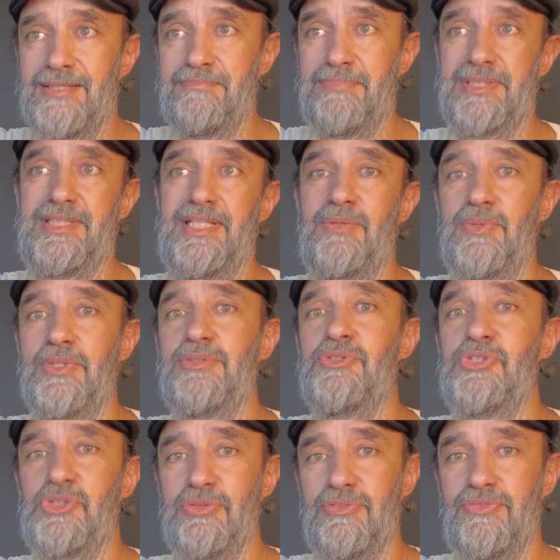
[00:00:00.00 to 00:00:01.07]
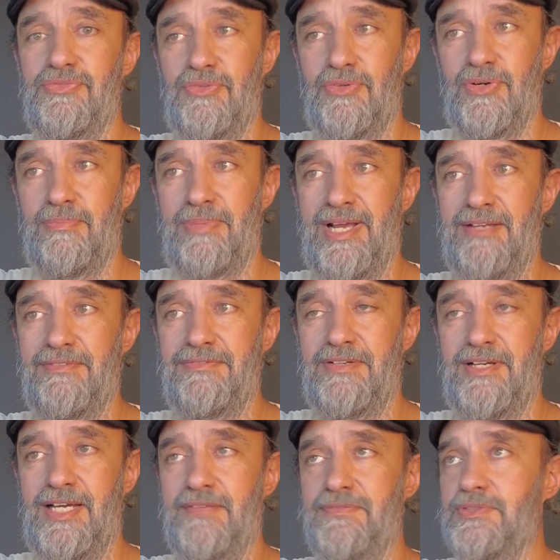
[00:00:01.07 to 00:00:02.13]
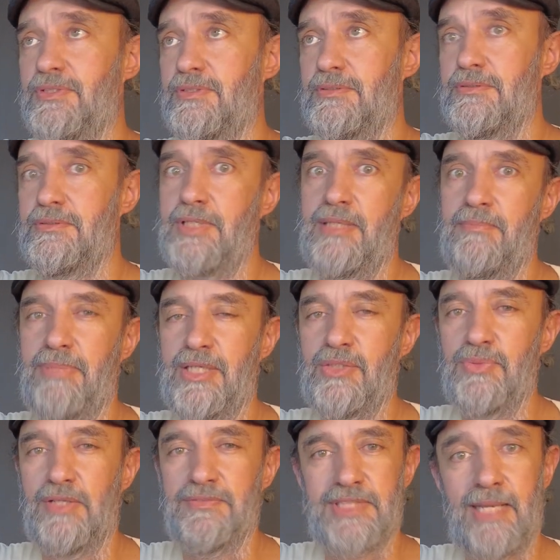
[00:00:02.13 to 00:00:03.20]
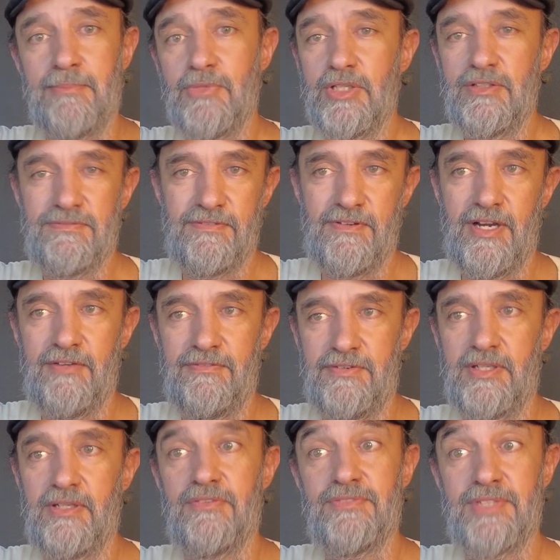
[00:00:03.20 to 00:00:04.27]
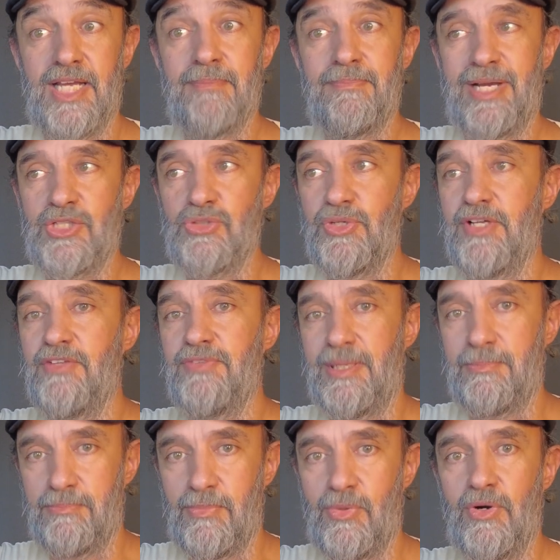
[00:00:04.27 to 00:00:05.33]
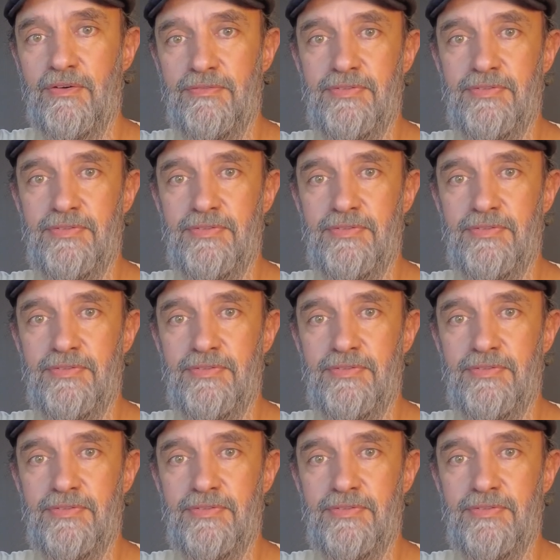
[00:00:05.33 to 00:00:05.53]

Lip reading: but they want to shoot 4x5s or 9x12s. I'm not very fan of 9x12, I'm more